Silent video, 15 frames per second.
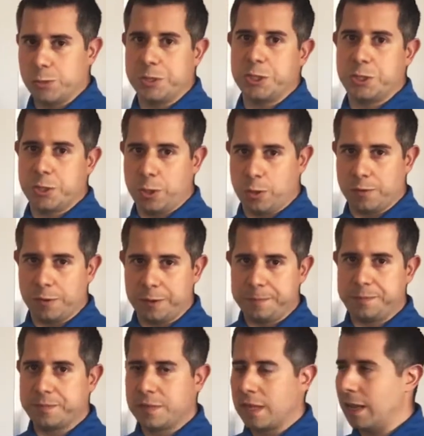we switched it
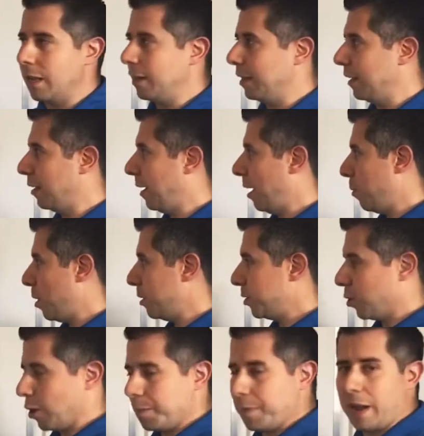over and he came
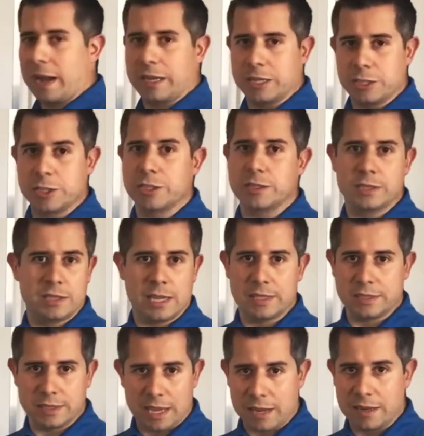onto our package and he
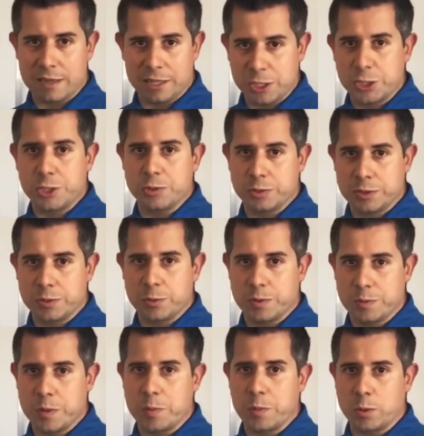hasn't had any issues
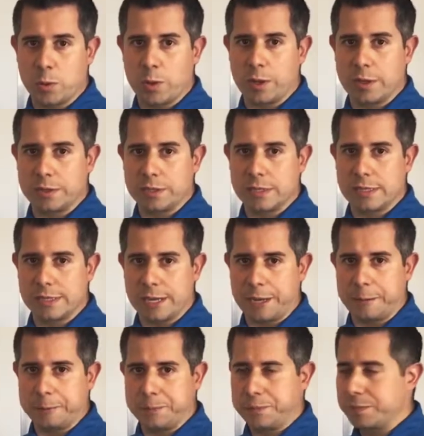with people going onto the
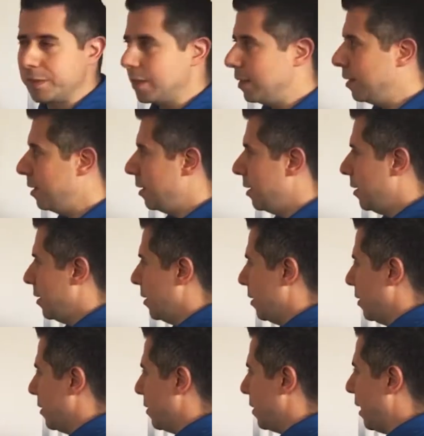site.
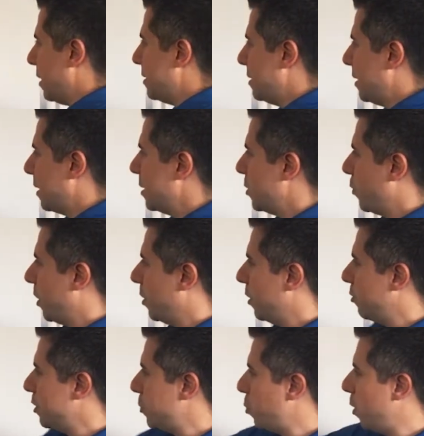The next thing is we
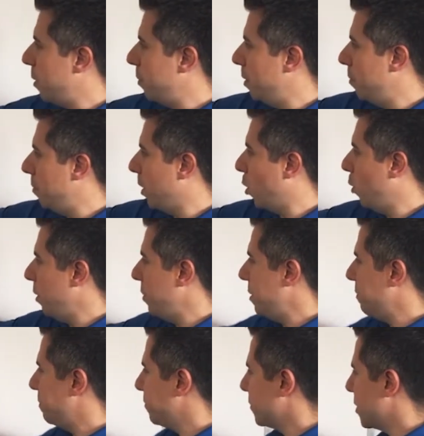use premium
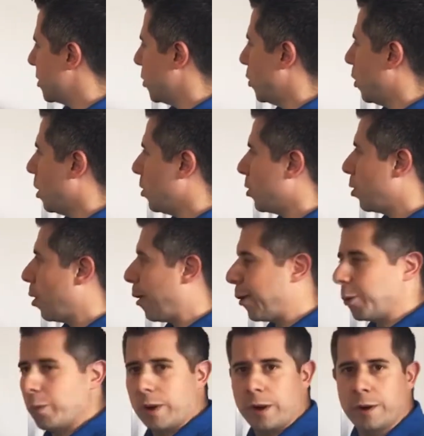equipment. So all our
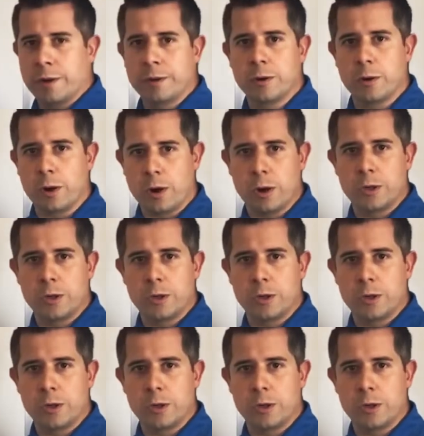hardware,